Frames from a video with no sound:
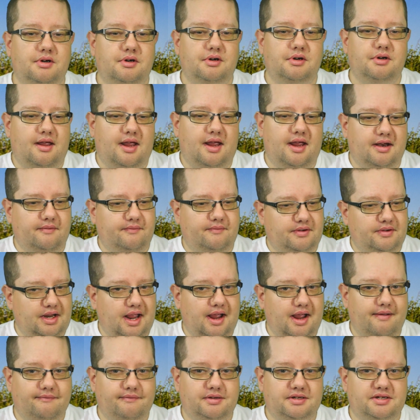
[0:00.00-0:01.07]
And if you
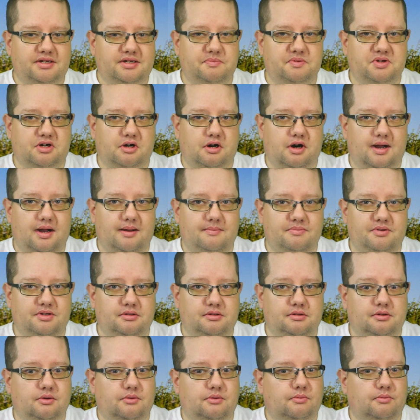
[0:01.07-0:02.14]
haven't subscribed,
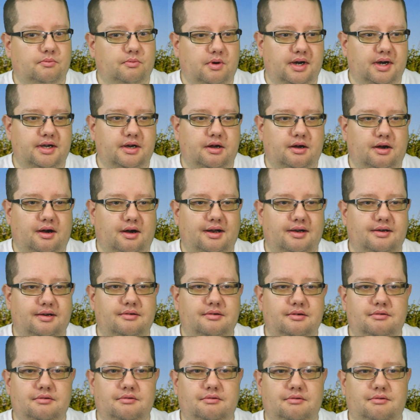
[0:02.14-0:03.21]
why not?
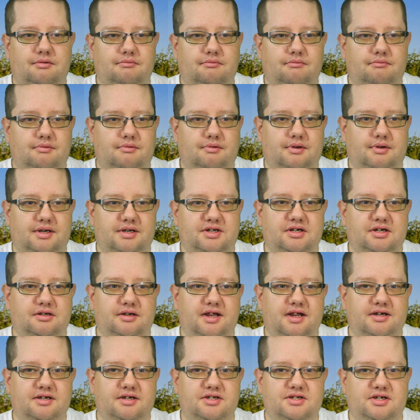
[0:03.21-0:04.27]
Until
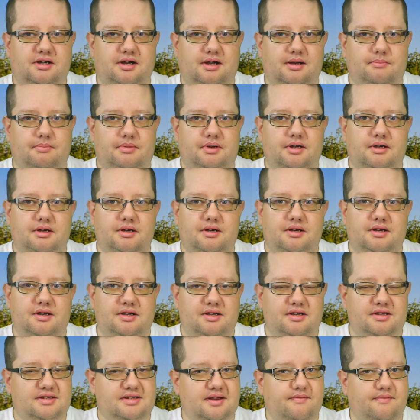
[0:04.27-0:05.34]
next time,
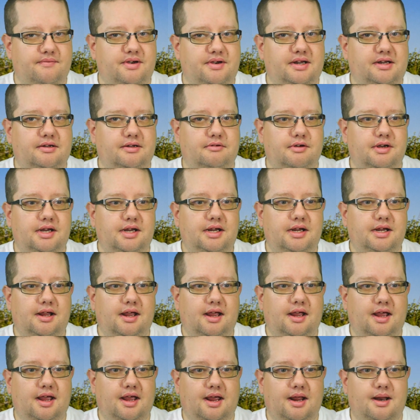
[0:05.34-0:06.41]
73
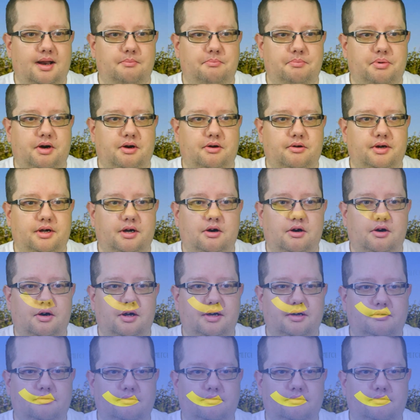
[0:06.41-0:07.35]
and POTA on.